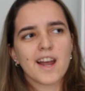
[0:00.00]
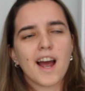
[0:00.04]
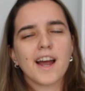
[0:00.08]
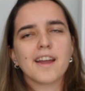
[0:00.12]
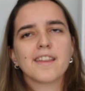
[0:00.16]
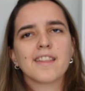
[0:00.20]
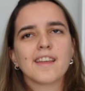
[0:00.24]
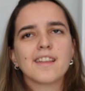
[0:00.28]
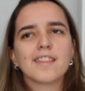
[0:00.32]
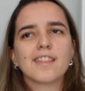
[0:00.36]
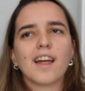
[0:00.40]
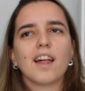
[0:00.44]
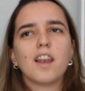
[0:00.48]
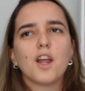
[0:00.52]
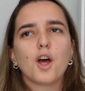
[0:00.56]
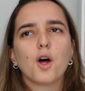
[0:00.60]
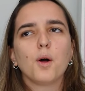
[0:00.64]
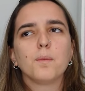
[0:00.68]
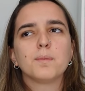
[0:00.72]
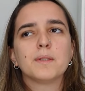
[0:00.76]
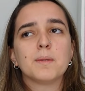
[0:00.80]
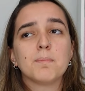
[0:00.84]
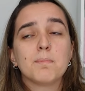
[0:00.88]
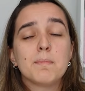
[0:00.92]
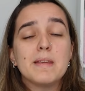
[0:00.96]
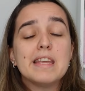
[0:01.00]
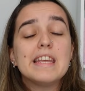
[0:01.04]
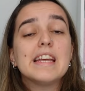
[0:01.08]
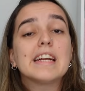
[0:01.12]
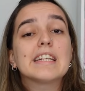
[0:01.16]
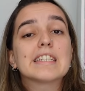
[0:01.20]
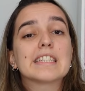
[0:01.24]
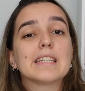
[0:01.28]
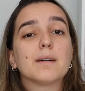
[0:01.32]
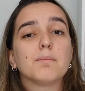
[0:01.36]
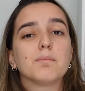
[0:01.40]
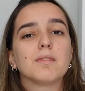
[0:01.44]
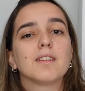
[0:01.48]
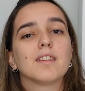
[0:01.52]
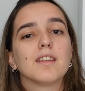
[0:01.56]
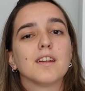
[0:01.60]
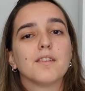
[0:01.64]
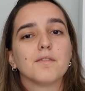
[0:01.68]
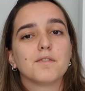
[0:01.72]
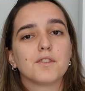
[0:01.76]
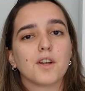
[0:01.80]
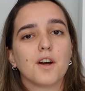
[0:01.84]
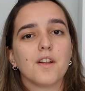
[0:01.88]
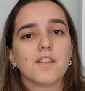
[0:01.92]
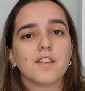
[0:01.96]
I think that helped me accept and
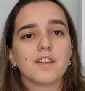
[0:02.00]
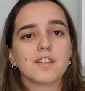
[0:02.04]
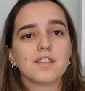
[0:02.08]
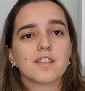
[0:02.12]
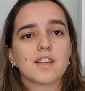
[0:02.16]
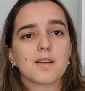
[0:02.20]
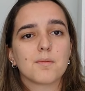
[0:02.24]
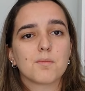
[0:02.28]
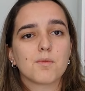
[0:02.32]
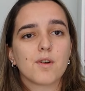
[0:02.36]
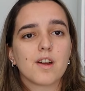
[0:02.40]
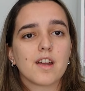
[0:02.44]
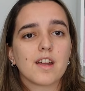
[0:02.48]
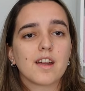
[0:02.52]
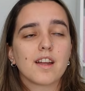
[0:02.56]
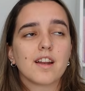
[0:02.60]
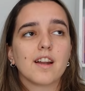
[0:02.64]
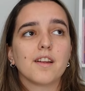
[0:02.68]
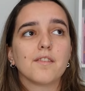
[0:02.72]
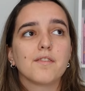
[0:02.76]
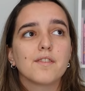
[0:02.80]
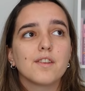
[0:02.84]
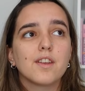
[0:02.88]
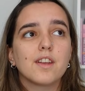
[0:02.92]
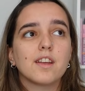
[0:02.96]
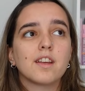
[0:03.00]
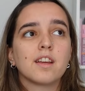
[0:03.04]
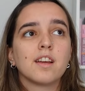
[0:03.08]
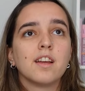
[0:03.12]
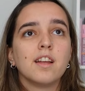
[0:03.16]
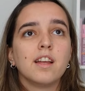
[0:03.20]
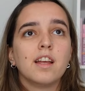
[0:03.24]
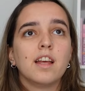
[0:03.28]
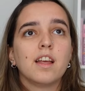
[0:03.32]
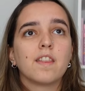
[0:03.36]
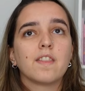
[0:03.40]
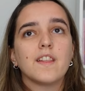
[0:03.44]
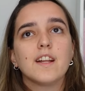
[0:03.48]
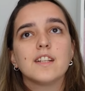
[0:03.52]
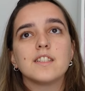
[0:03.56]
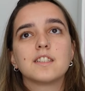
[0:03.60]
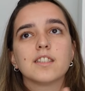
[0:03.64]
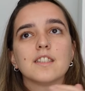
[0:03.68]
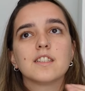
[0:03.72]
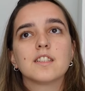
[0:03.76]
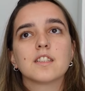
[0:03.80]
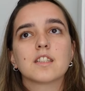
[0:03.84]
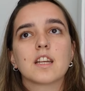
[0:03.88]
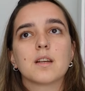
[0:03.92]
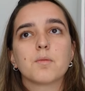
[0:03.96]
love Dawn the same way, and I feel like that's
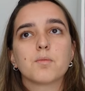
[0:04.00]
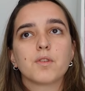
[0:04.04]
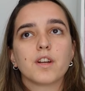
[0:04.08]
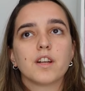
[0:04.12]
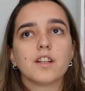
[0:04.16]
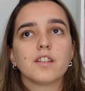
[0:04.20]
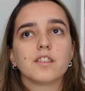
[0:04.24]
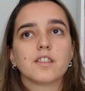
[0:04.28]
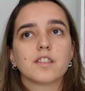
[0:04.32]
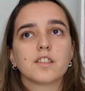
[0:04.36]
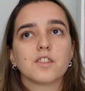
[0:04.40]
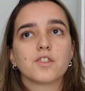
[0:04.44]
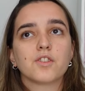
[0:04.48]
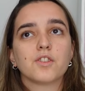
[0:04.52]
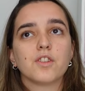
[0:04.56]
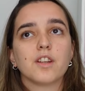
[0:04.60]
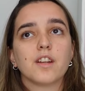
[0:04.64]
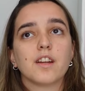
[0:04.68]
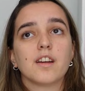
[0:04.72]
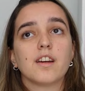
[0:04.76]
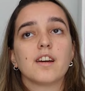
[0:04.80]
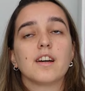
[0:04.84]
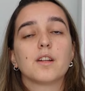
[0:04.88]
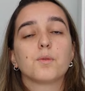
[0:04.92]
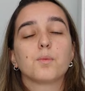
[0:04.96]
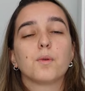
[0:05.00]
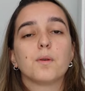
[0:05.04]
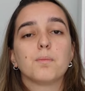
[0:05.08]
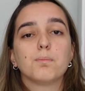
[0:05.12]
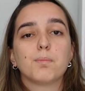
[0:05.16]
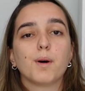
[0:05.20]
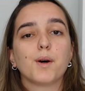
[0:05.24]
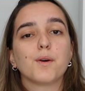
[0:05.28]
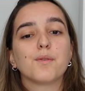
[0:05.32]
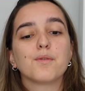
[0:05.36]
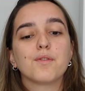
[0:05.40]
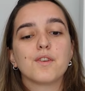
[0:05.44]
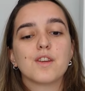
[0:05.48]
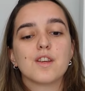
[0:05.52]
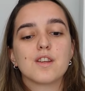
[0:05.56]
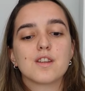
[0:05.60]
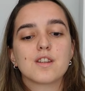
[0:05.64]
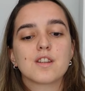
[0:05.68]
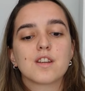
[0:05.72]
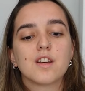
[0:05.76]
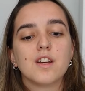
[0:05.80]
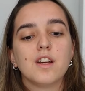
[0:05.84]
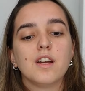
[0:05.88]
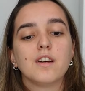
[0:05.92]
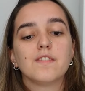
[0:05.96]
the same realization I had when
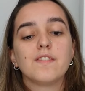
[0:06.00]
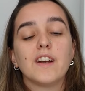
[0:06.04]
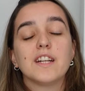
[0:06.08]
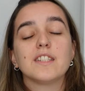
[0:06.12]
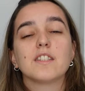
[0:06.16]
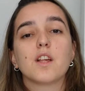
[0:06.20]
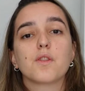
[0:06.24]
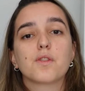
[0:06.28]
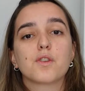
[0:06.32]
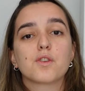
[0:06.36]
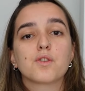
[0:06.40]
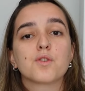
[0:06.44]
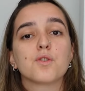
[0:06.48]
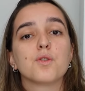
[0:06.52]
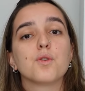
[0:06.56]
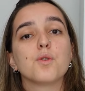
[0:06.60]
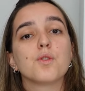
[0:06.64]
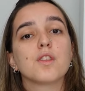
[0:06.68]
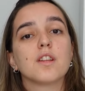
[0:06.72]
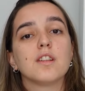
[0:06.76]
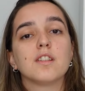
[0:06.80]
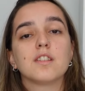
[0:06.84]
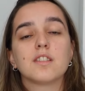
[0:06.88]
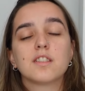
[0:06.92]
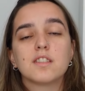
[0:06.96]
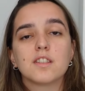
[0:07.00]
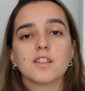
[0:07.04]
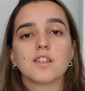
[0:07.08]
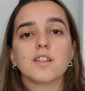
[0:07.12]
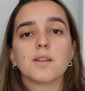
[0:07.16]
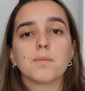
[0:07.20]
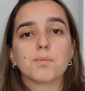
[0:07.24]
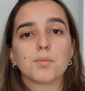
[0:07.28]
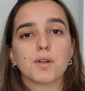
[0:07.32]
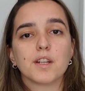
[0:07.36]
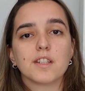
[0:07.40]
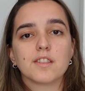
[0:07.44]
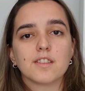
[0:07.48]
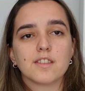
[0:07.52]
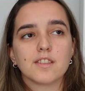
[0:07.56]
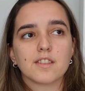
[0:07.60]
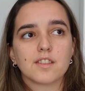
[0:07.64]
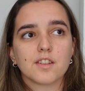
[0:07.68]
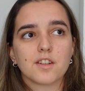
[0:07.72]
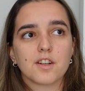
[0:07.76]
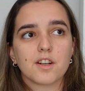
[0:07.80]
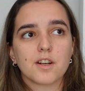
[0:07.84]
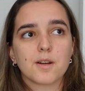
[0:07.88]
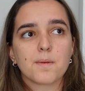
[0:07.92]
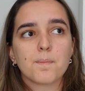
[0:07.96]
Buffy finds out the truth and still embraces
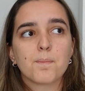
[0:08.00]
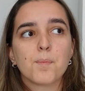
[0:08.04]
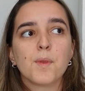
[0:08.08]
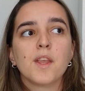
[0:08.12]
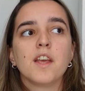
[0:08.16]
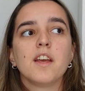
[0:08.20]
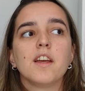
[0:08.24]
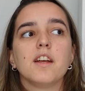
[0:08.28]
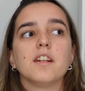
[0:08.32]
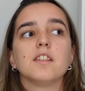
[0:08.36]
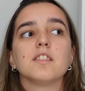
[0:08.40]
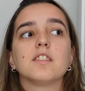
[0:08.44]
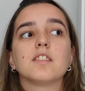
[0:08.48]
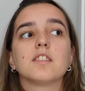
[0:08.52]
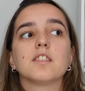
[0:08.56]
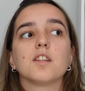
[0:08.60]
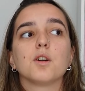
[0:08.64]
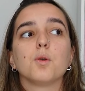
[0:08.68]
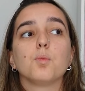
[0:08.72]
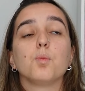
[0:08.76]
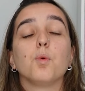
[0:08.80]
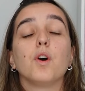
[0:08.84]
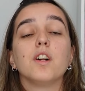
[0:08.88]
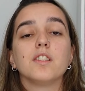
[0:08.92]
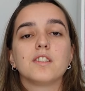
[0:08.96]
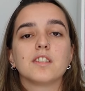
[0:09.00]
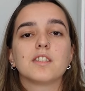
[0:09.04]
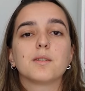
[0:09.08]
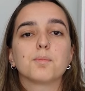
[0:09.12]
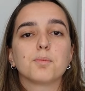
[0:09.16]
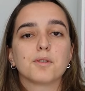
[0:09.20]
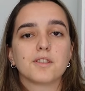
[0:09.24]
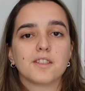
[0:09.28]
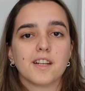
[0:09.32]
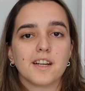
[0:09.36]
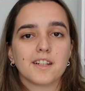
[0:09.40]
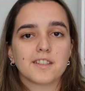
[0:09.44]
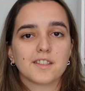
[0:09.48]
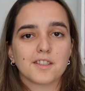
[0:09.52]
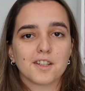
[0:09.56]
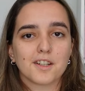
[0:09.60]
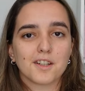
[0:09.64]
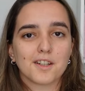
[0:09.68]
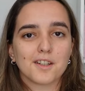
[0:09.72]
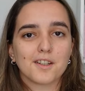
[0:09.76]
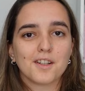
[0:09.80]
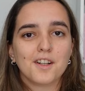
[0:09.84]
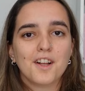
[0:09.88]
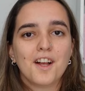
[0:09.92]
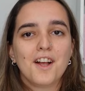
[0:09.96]
her and still wants to protect
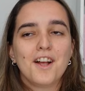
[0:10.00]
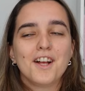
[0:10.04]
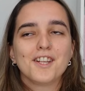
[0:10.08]
her.